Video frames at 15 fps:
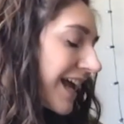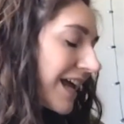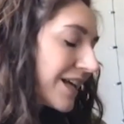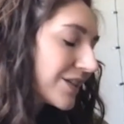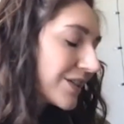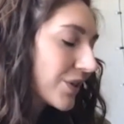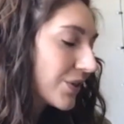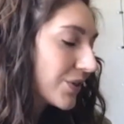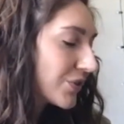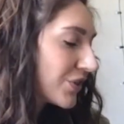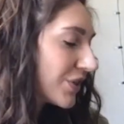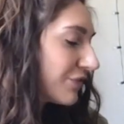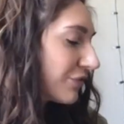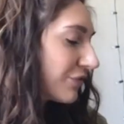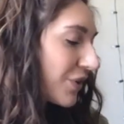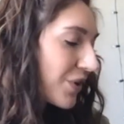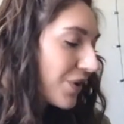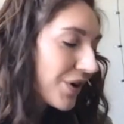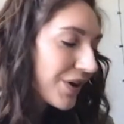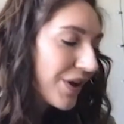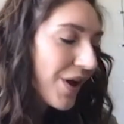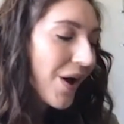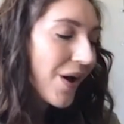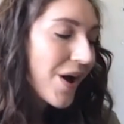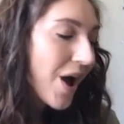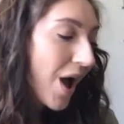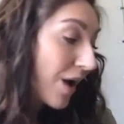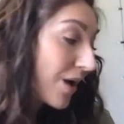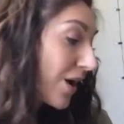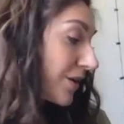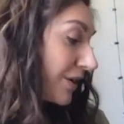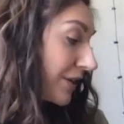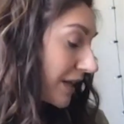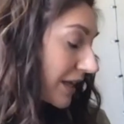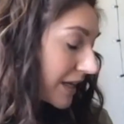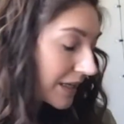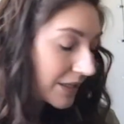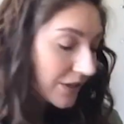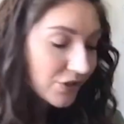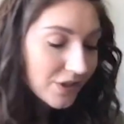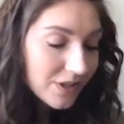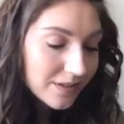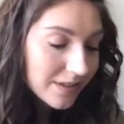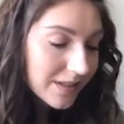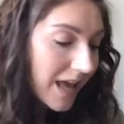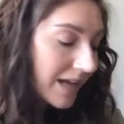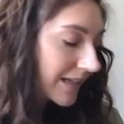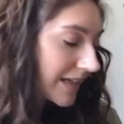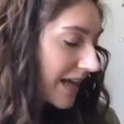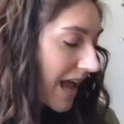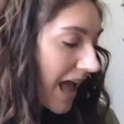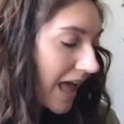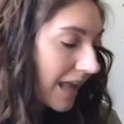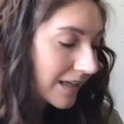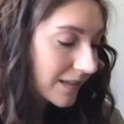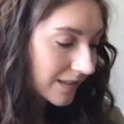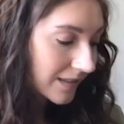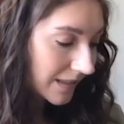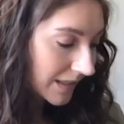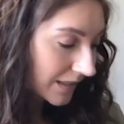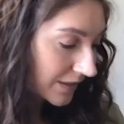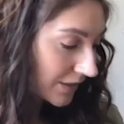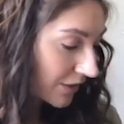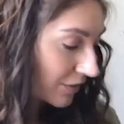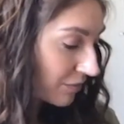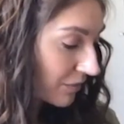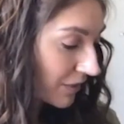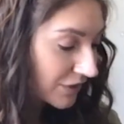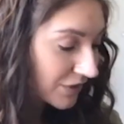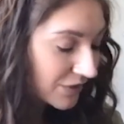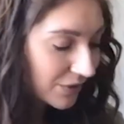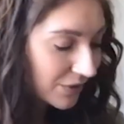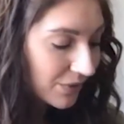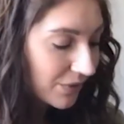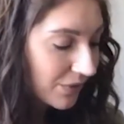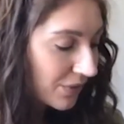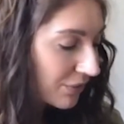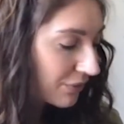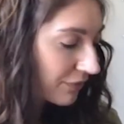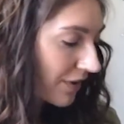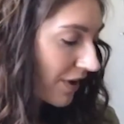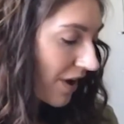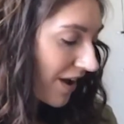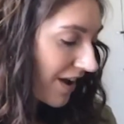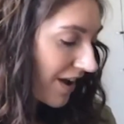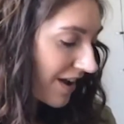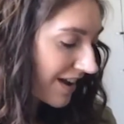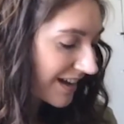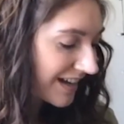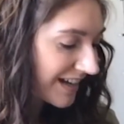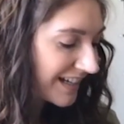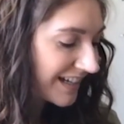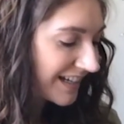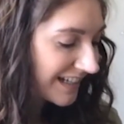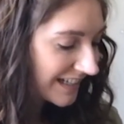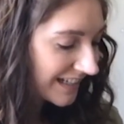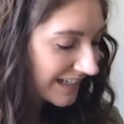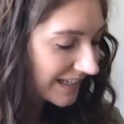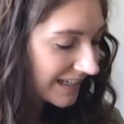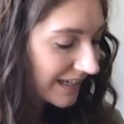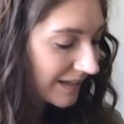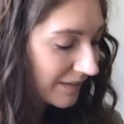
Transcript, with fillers: searching for your heart, mm-hmm. just like galaxies, you're much too far. Yeah.